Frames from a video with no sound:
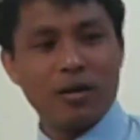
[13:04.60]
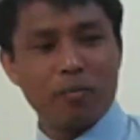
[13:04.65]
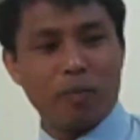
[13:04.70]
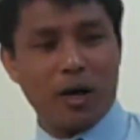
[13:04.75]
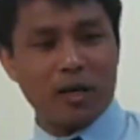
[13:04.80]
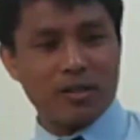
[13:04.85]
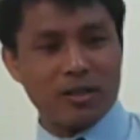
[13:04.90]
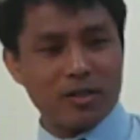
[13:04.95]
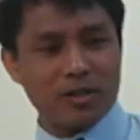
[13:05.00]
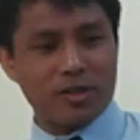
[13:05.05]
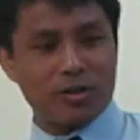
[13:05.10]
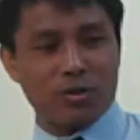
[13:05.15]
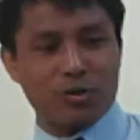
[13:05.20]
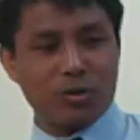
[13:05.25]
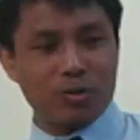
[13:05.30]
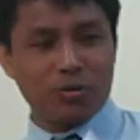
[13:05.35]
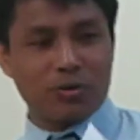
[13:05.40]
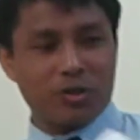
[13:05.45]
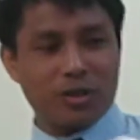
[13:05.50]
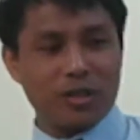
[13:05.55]
passenger
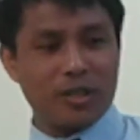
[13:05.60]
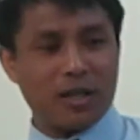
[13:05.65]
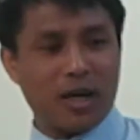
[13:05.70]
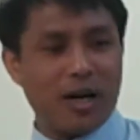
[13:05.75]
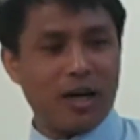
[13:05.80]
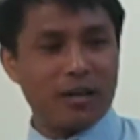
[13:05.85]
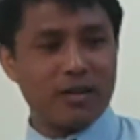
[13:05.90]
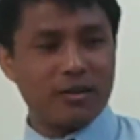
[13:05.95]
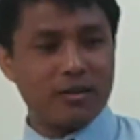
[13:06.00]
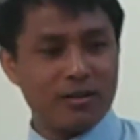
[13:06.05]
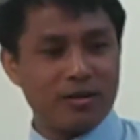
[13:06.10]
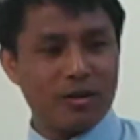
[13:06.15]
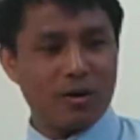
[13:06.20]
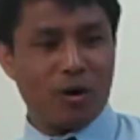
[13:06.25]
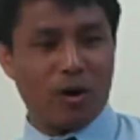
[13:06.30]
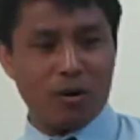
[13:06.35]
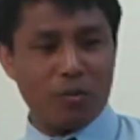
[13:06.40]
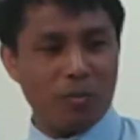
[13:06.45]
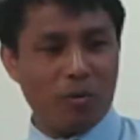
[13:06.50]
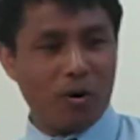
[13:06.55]
239
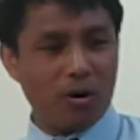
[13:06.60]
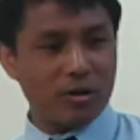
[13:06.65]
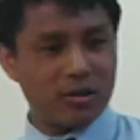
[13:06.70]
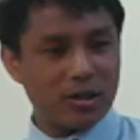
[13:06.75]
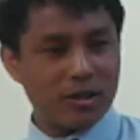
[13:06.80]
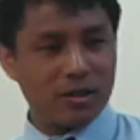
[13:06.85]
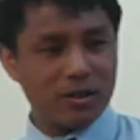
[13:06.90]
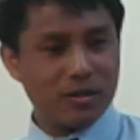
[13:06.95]
on board.